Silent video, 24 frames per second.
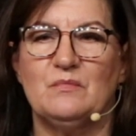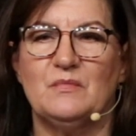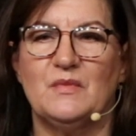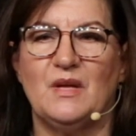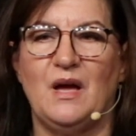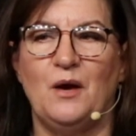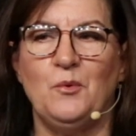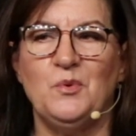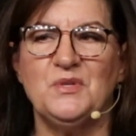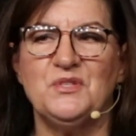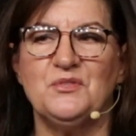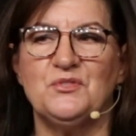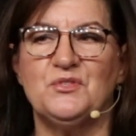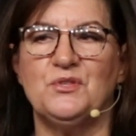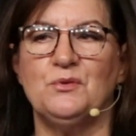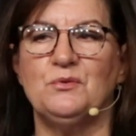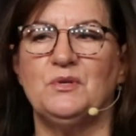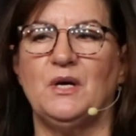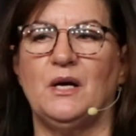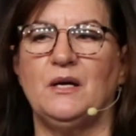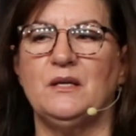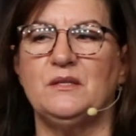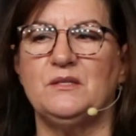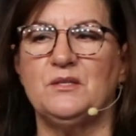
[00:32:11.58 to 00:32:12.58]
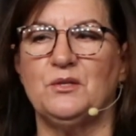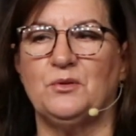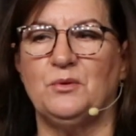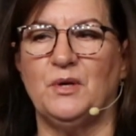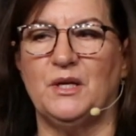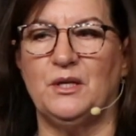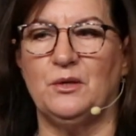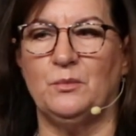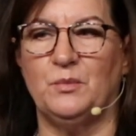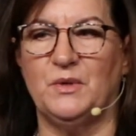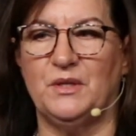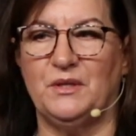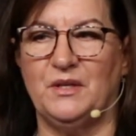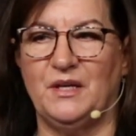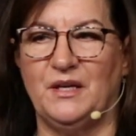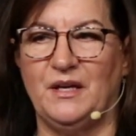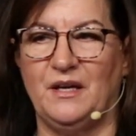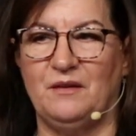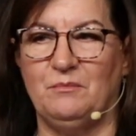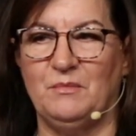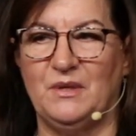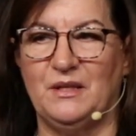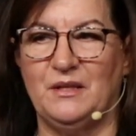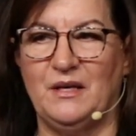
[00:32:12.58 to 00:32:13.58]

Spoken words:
I wasn't so consecrated when they gave me